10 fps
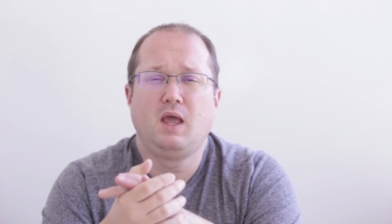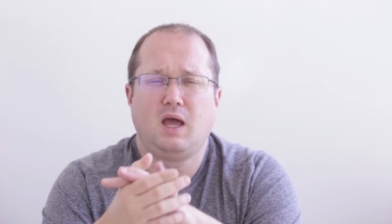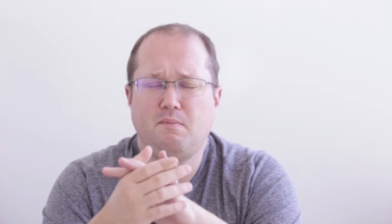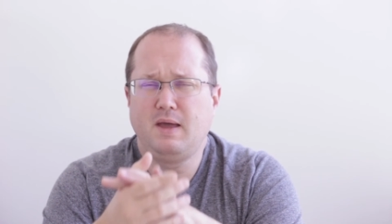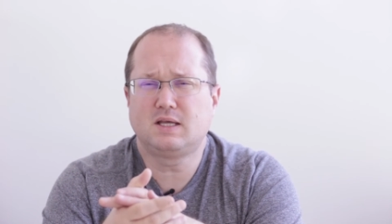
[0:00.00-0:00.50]

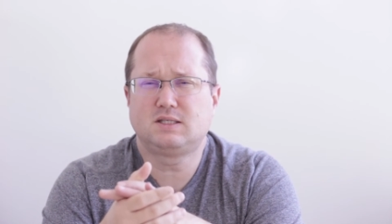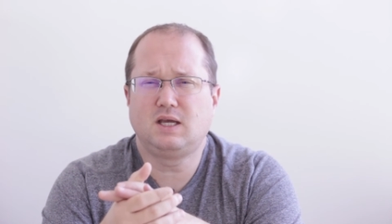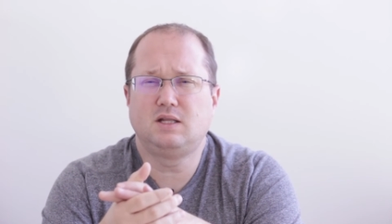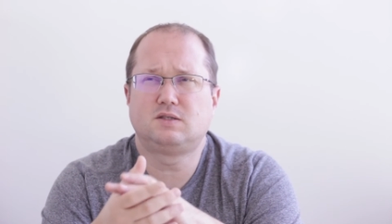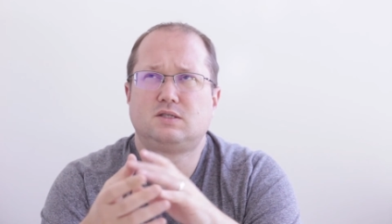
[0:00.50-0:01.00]
It makes
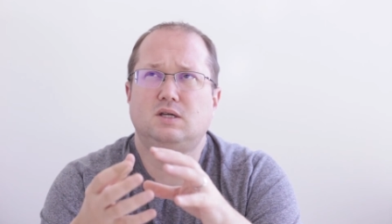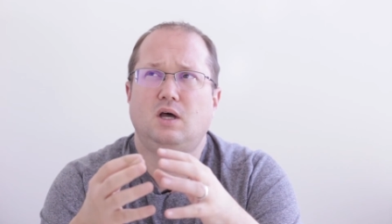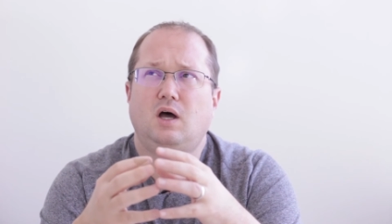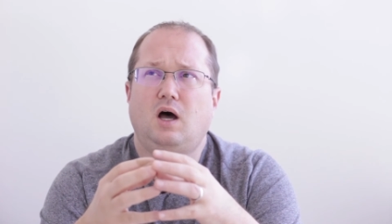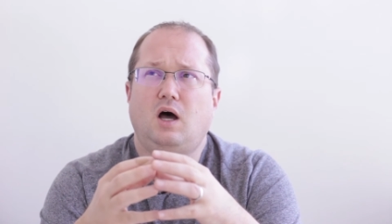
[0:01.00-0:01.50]
sense
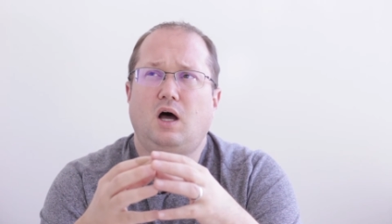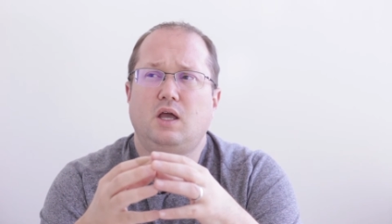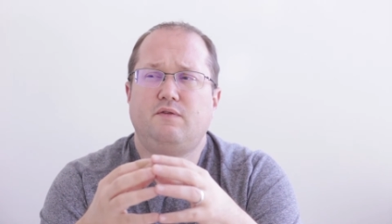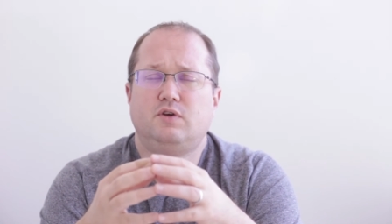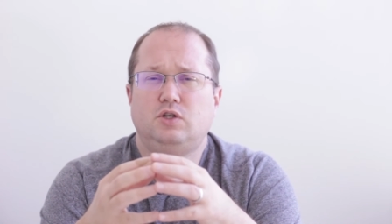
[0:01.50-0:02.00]

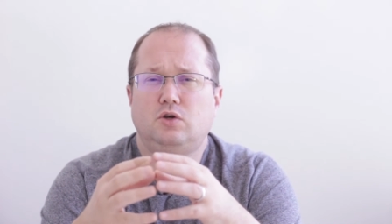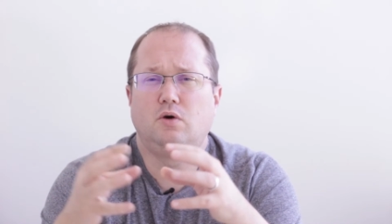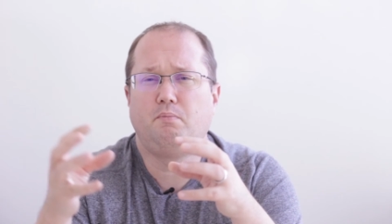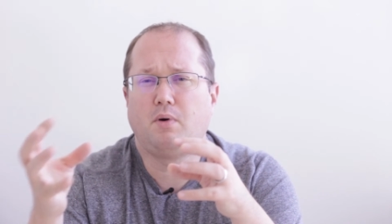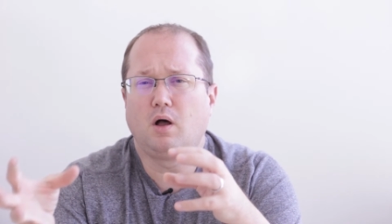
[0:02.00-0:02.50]
if you're
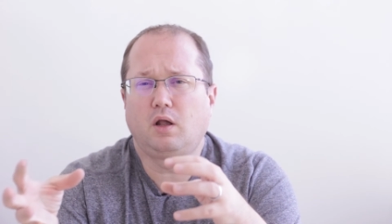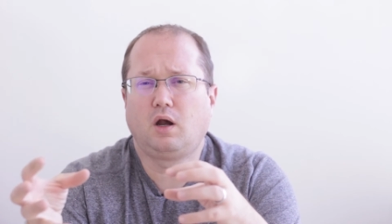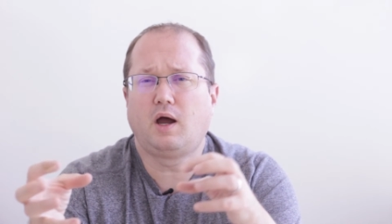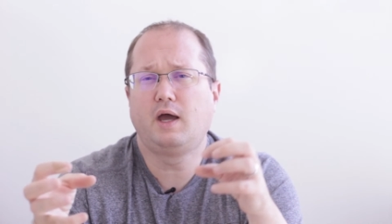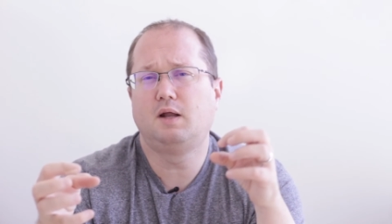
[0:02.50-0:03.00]
doing
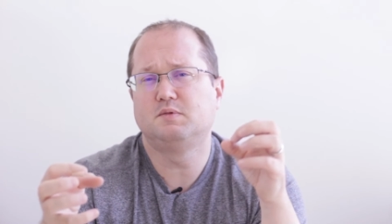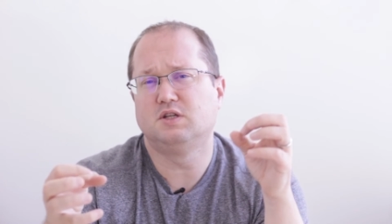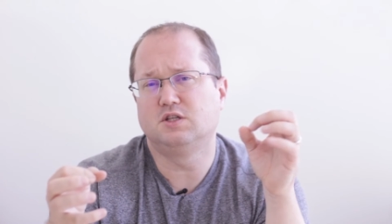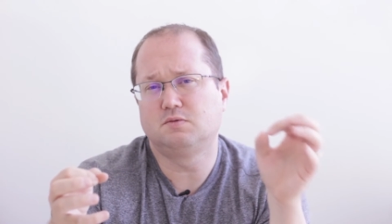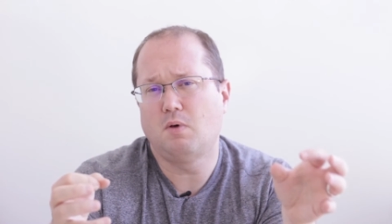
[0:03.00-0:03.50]
bulkier items
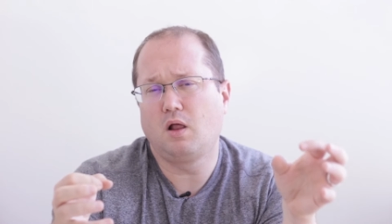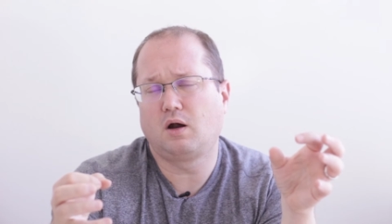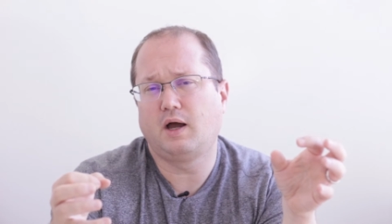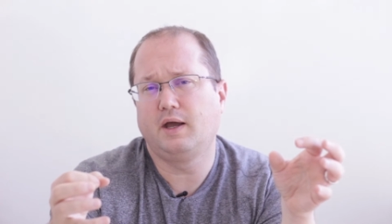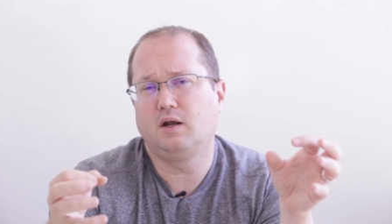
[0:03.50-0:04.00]
and
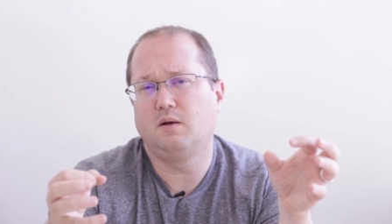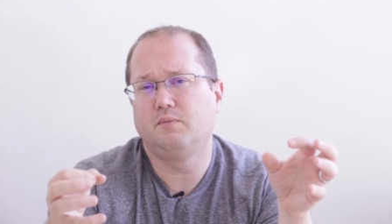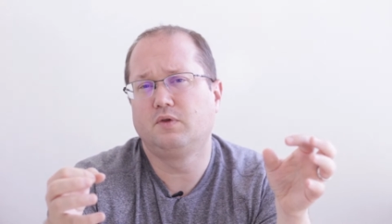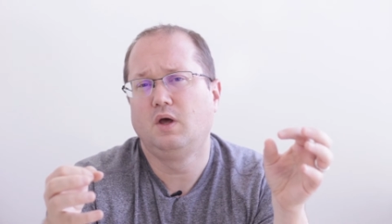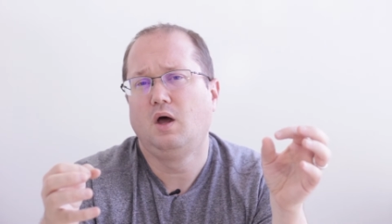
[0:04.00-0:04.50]
smaller
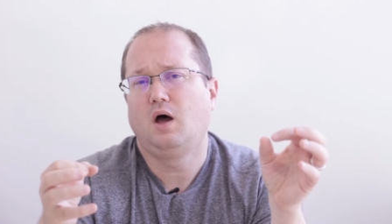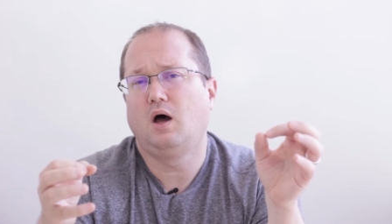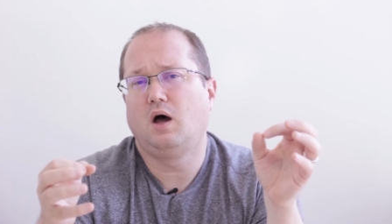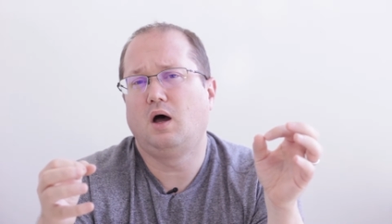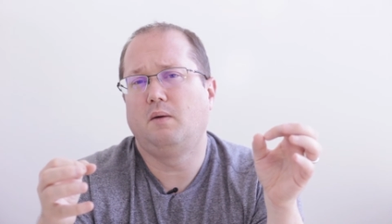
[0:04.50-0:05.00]
items
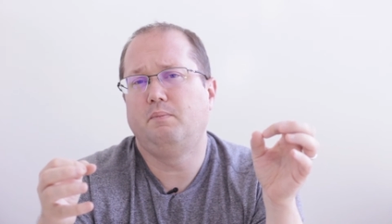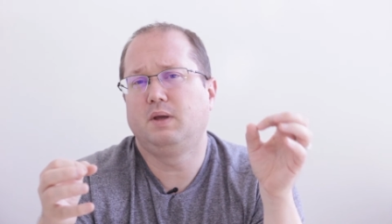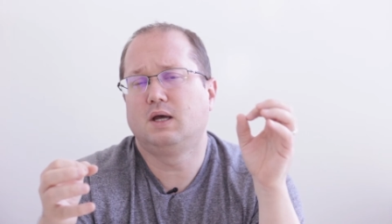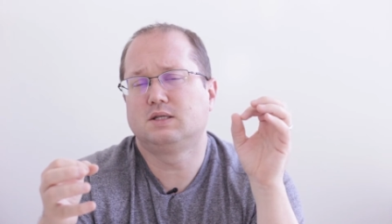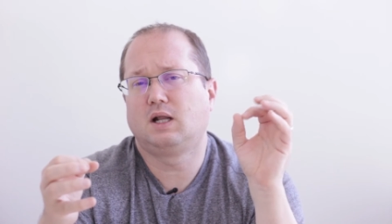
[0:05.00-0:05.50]

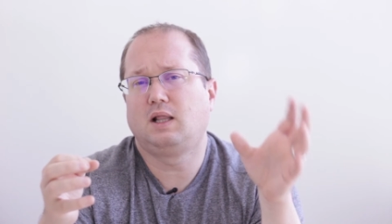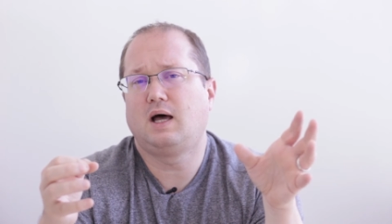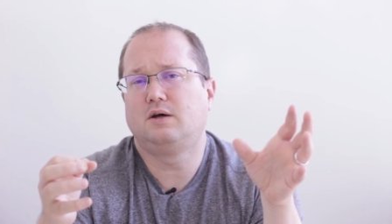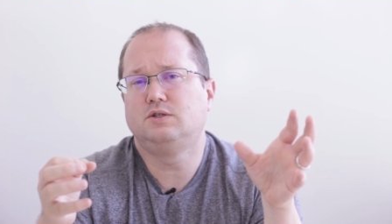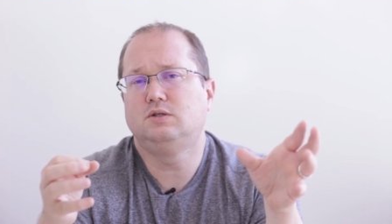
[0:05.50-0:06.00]
because it
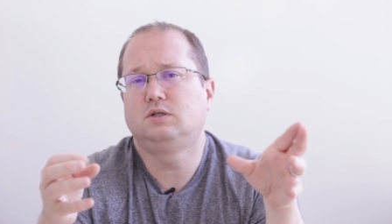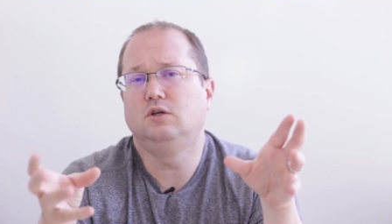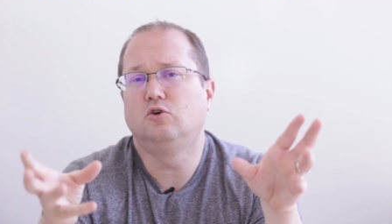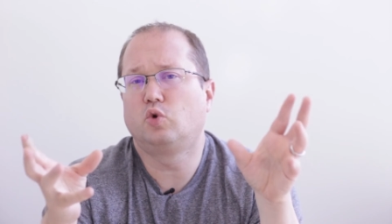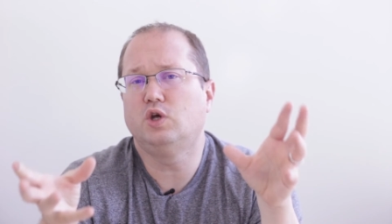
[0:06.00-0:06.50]
allows you to
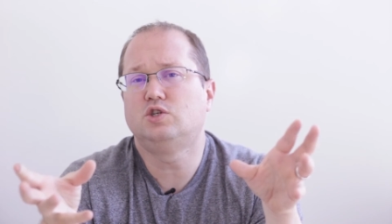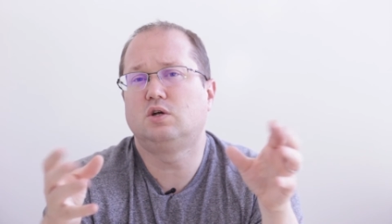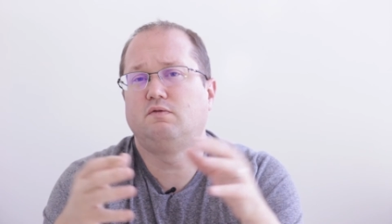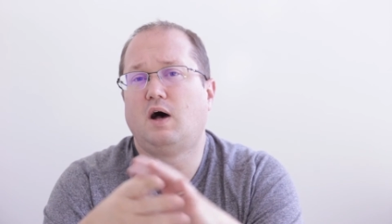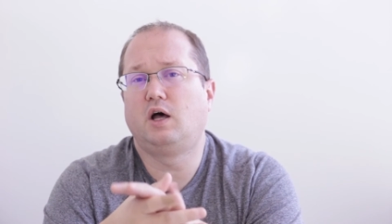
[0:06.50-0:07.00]
increase
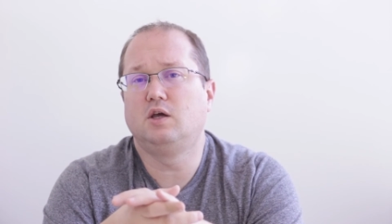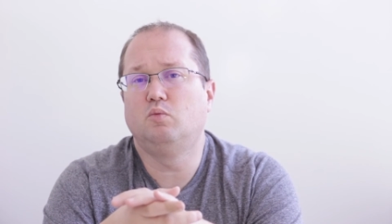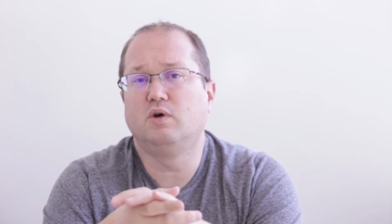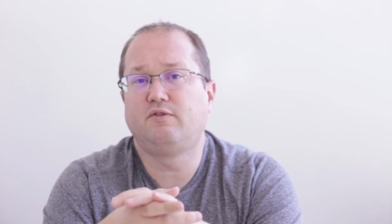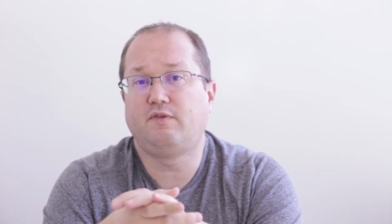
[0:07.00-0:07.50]
your
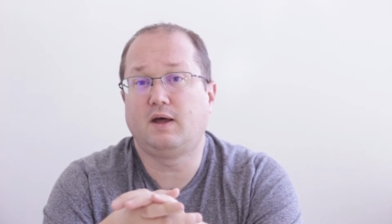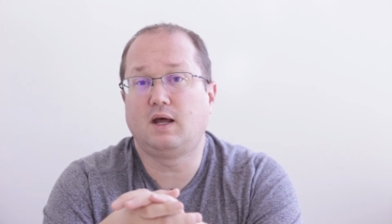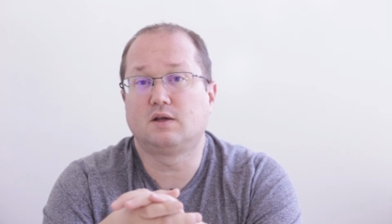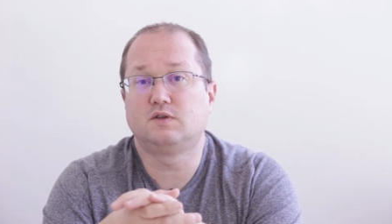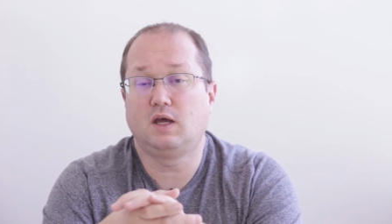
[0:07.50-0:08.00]
volume with
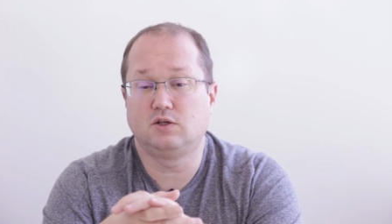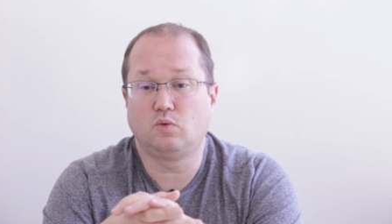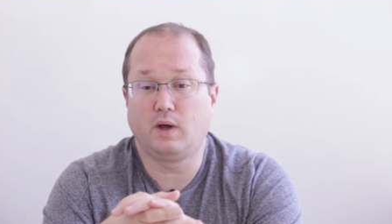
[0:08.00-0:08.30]
FedEx as